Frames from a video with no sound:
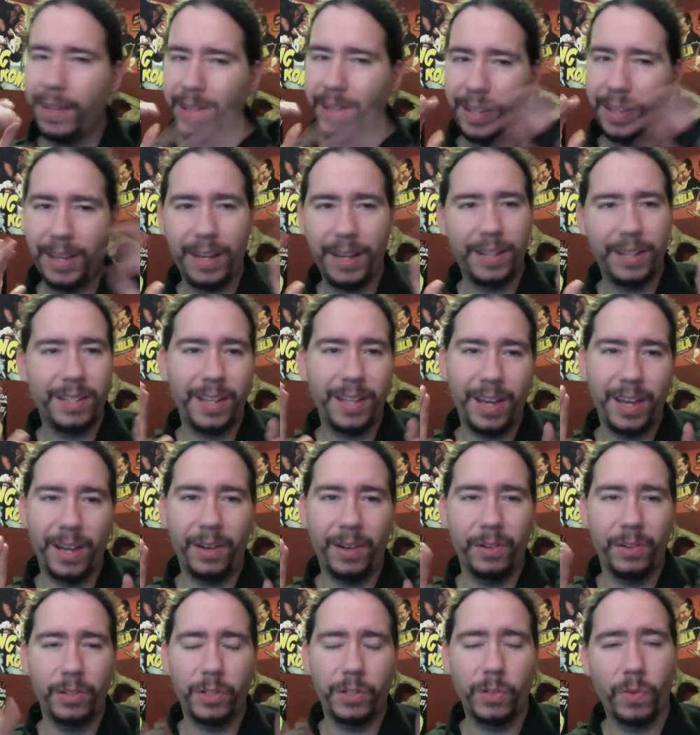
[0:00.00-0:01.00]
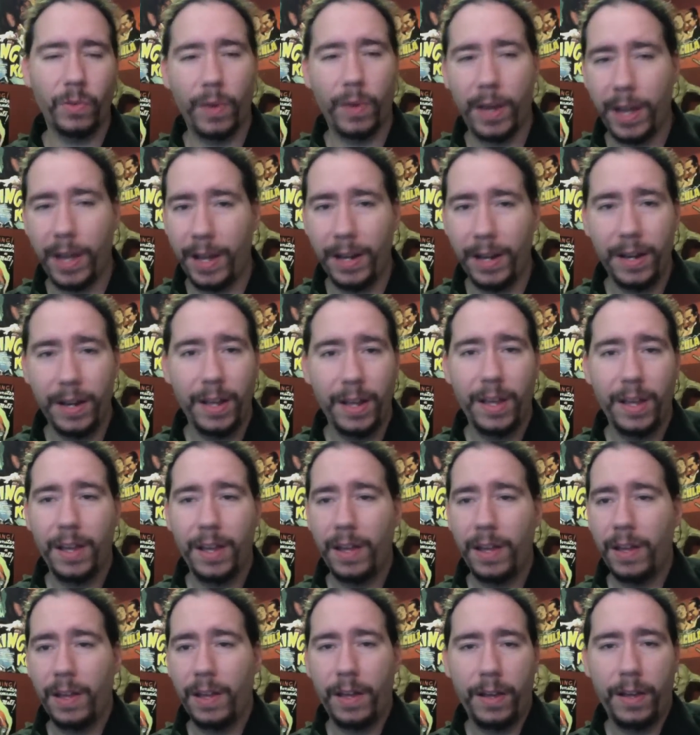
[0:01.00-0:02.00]
get his head on straight,
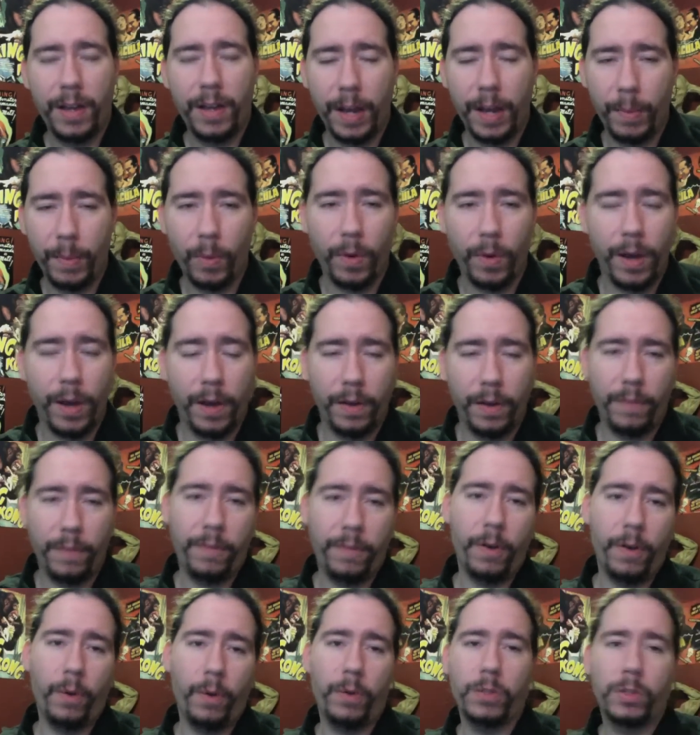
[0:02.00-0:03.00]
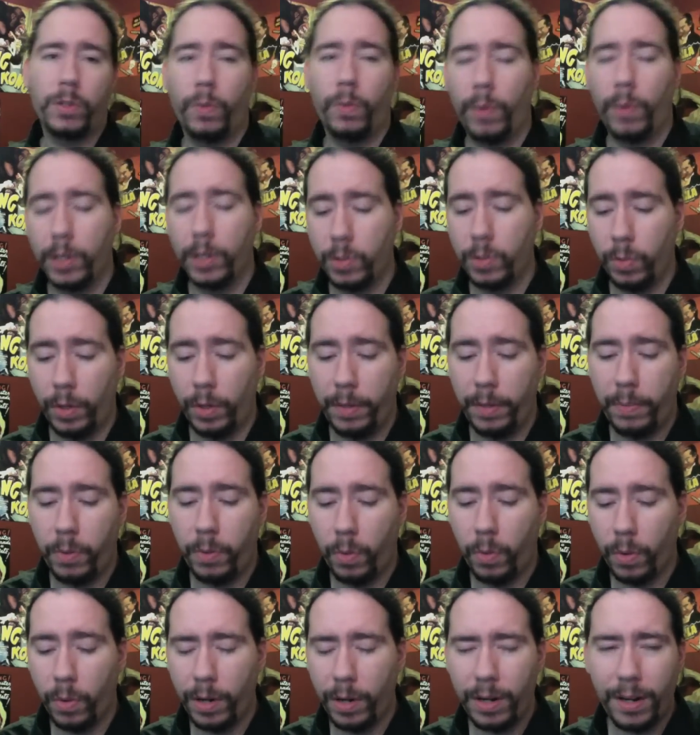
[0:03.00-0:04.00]
come around and focus on what's really
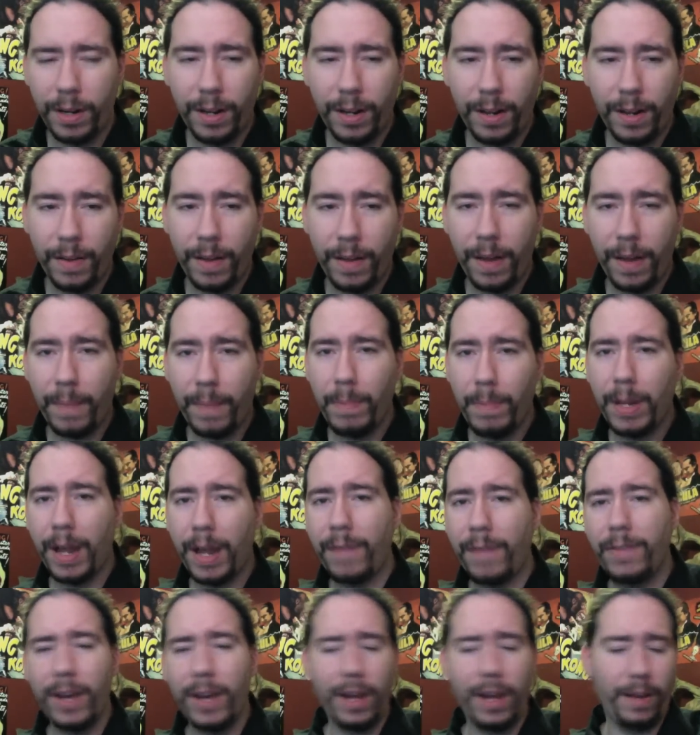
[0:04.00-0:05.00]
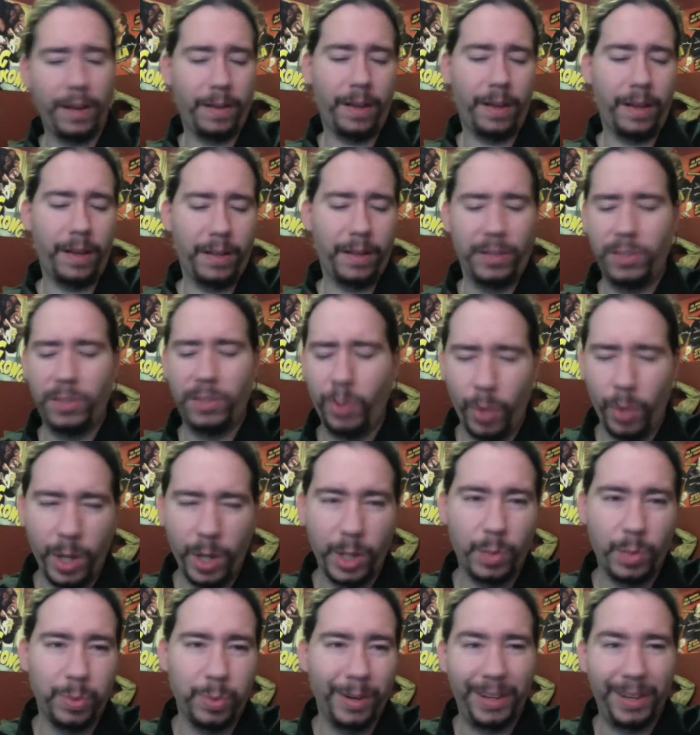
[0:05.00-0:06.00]
important. And I mean, I've got a story
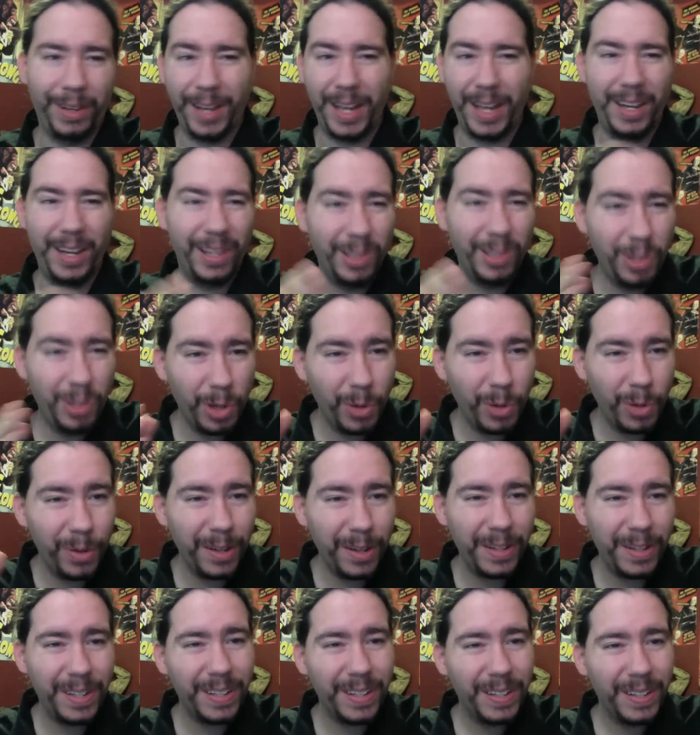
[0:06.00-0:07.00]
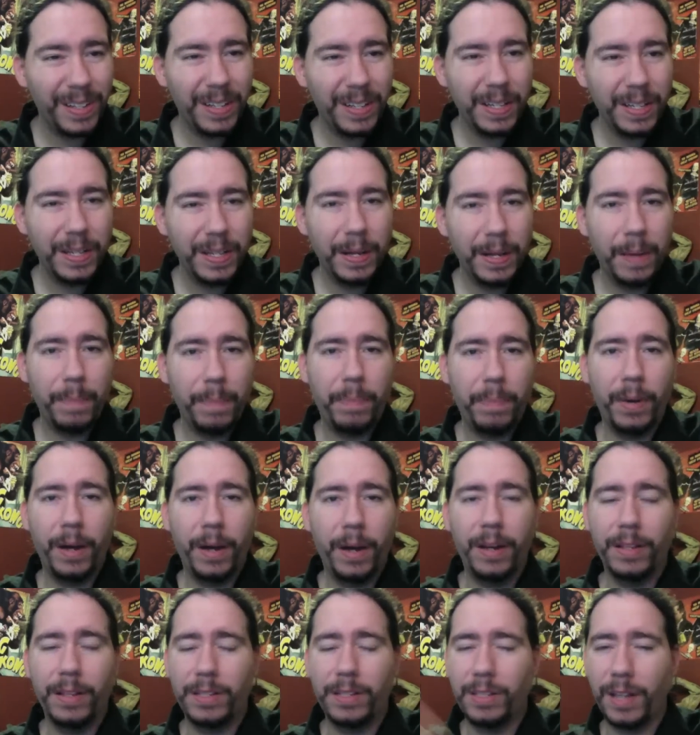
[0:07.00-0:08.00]
that's related to it,
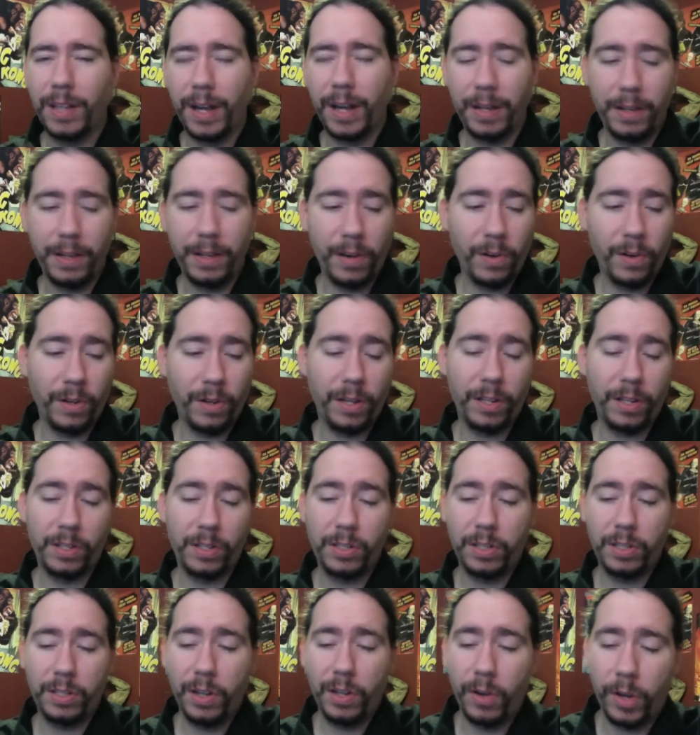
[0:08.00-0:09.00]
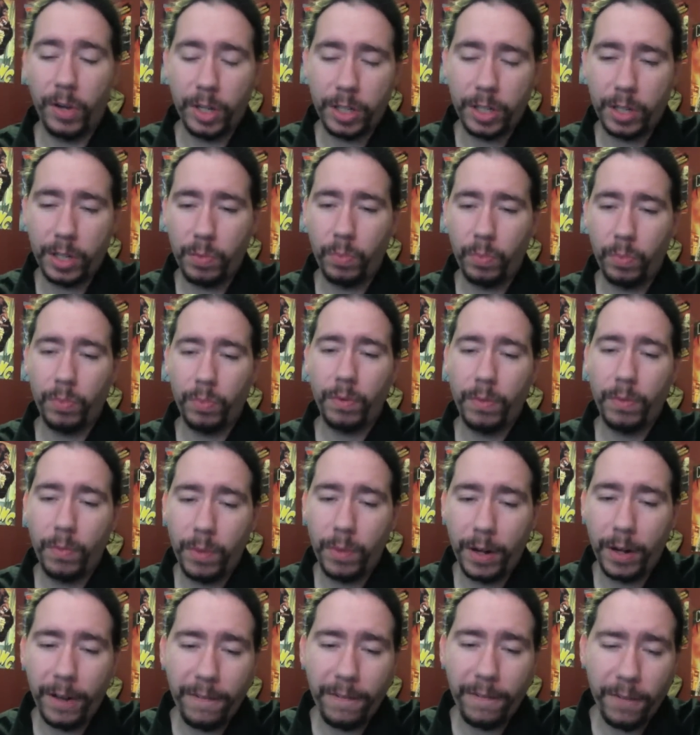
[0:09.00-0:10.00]
but it's not nearly as serious. Cause
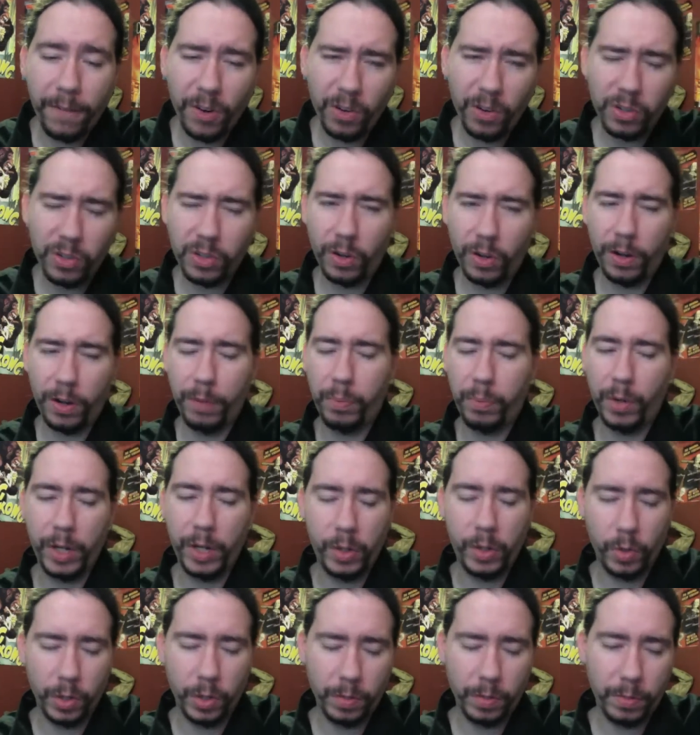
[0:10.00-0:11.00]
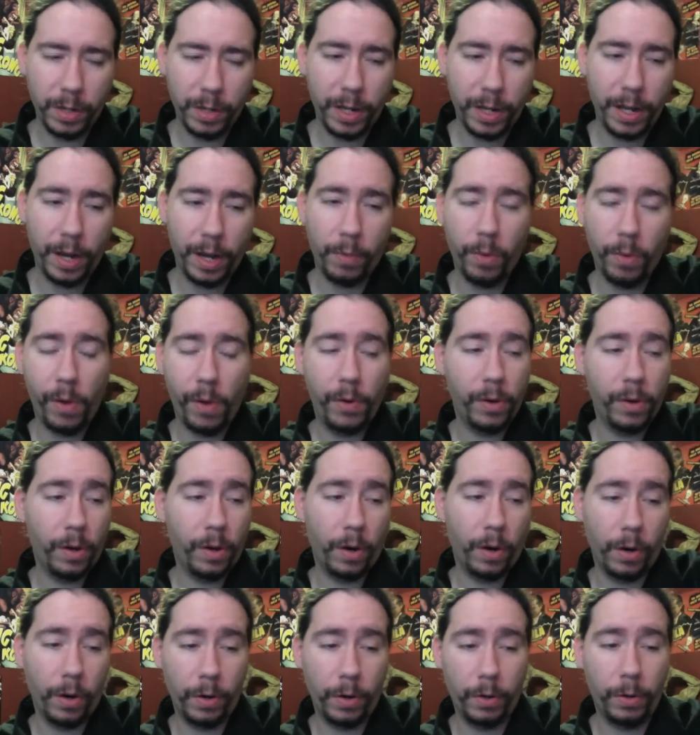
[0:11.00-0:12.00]
when I first started Plagiarism Today, I wrote an
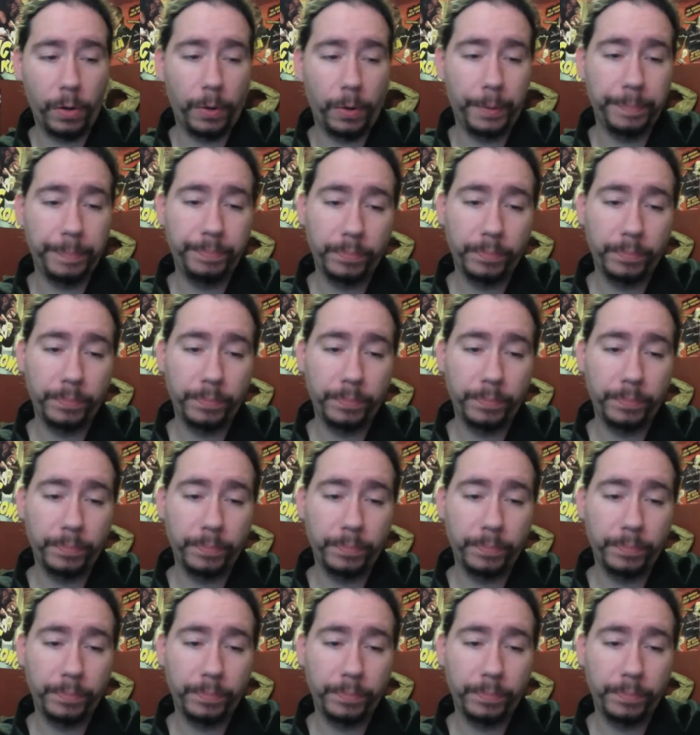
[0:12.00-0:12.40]
article